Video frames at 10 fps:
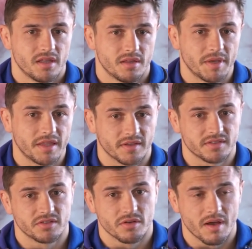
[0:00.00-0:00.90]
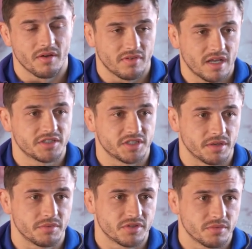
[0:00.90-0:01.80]
the big things to come out of last
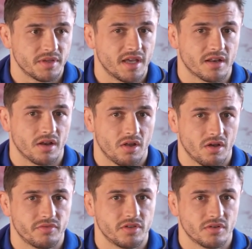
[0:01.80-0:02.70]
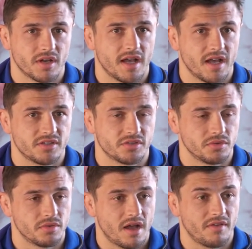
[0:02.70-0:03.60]
year was that we had a lot of young guys
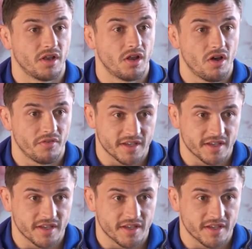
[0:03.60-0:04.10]
who have a lot of